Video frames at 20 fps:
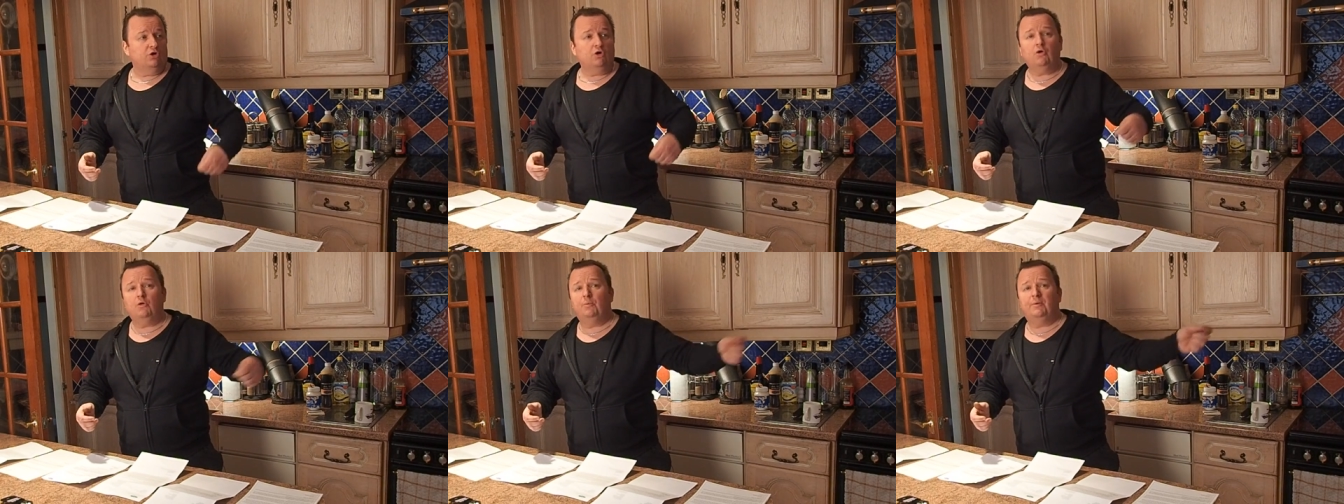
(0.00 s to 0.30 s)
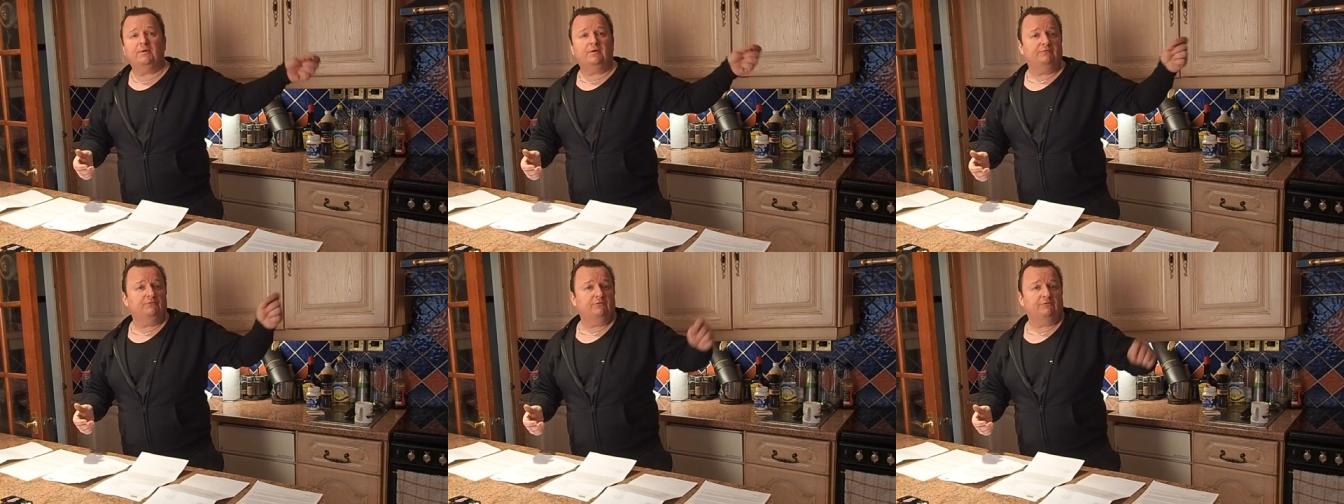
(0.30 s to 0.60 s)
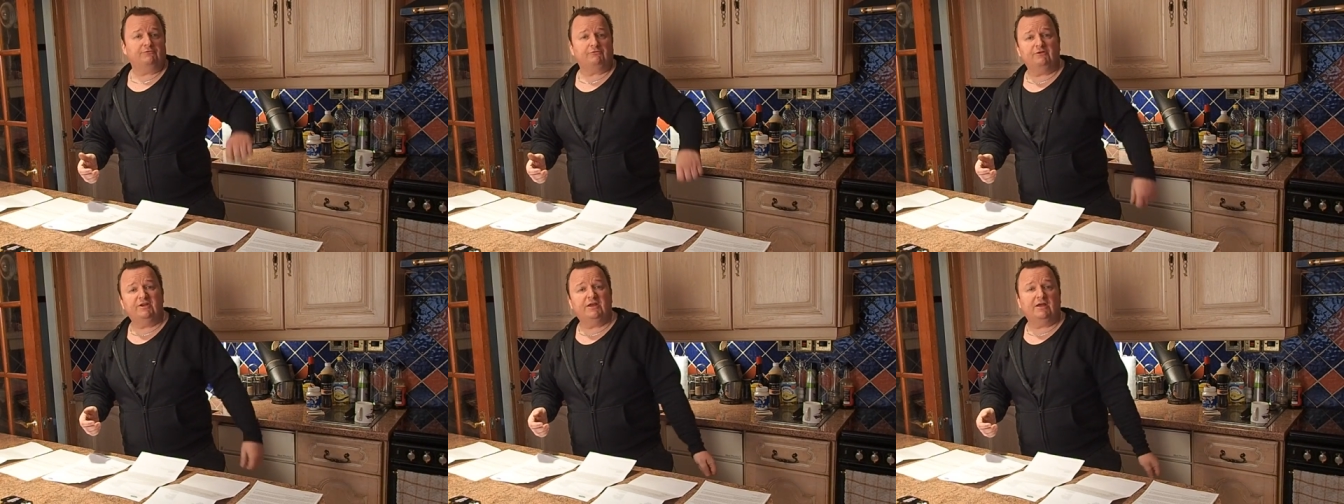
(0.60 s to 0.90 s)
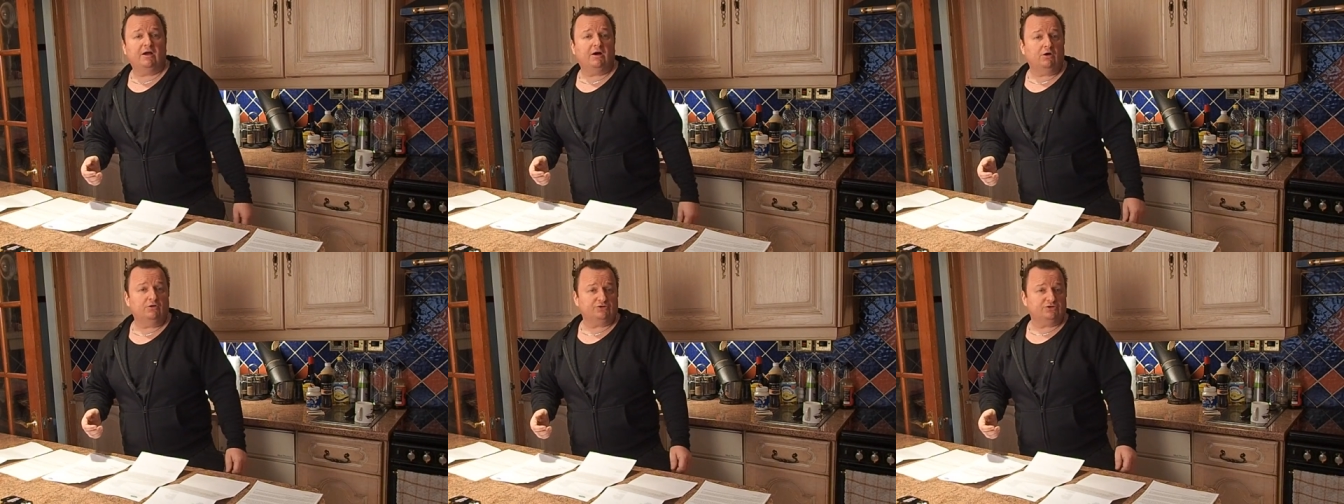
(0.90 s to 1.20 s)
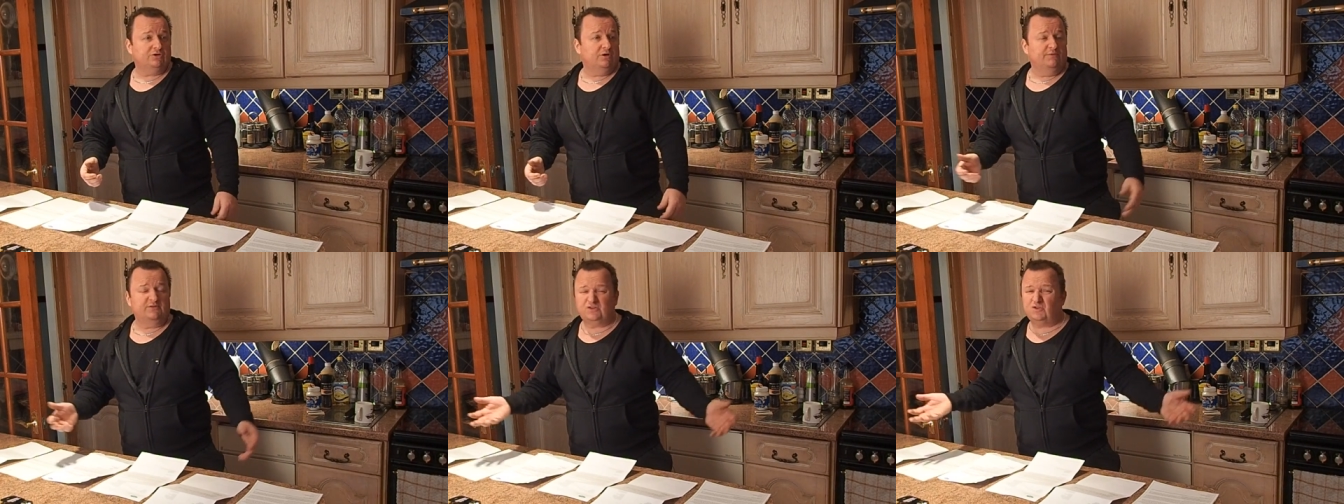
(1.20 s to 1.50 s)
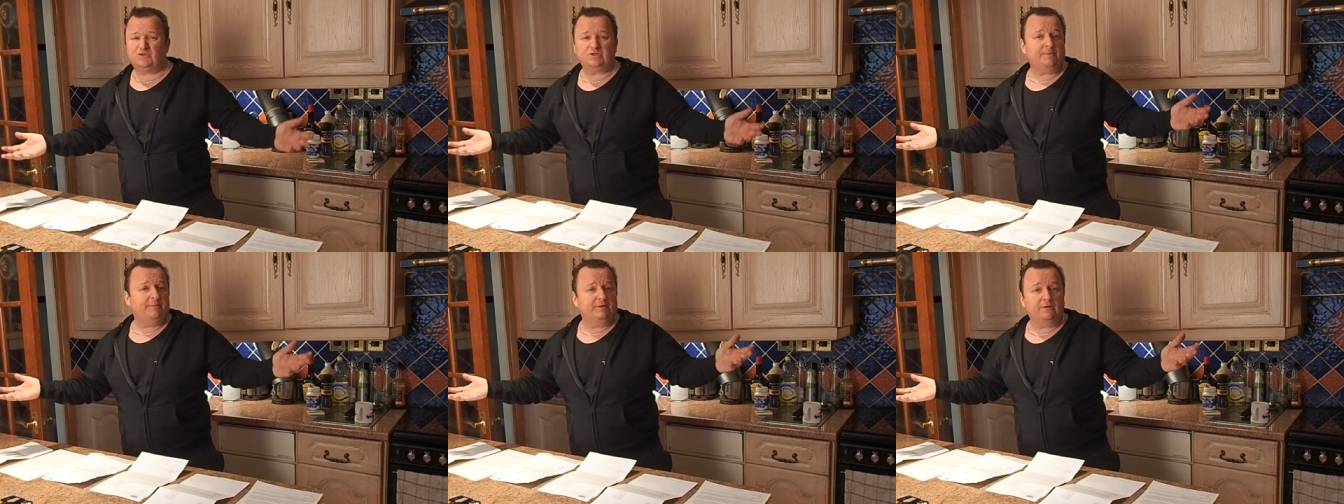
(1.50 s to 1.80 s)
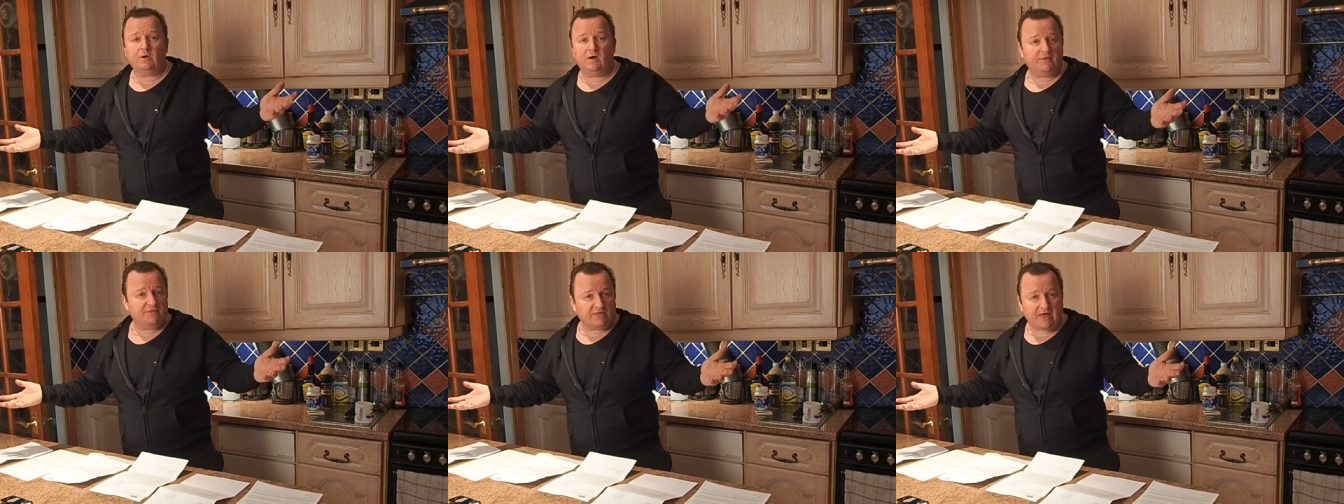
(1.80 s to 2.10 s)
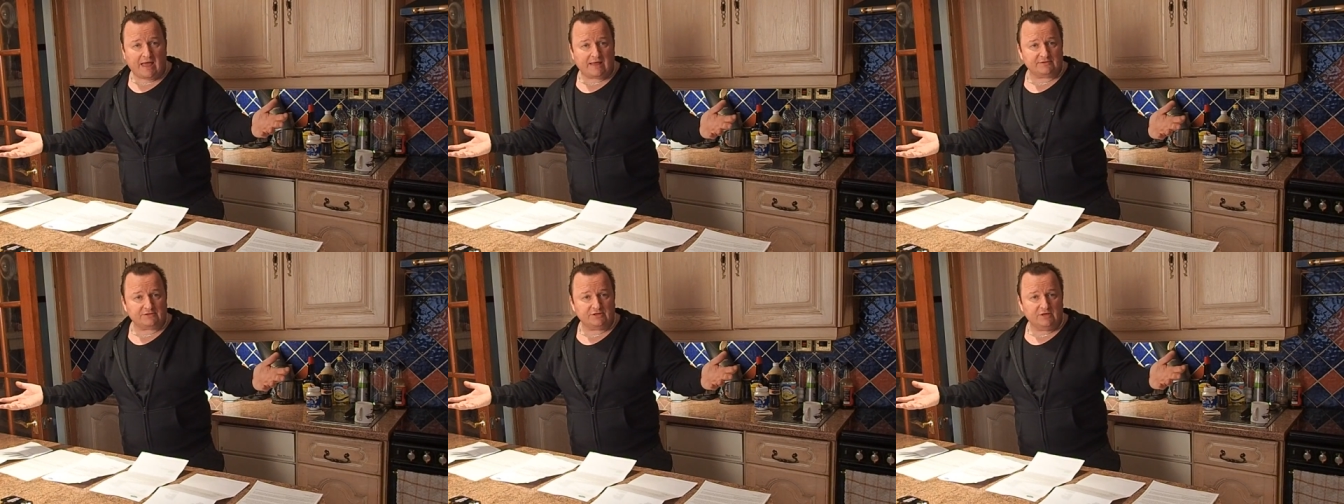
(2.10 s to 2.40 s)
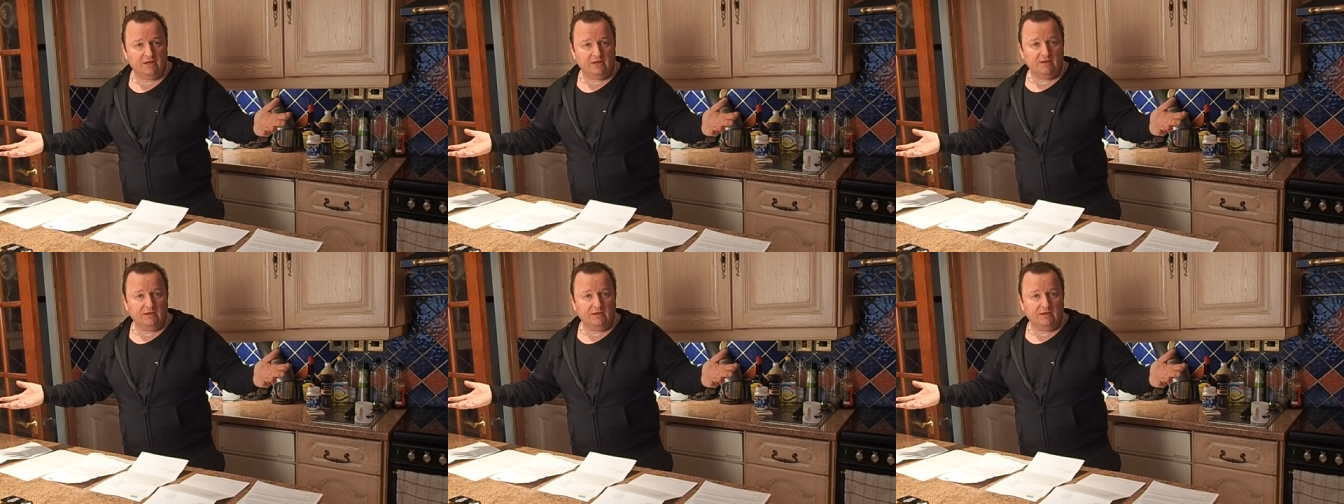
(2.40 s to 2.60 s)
or we'll give you a free car service, or something like that.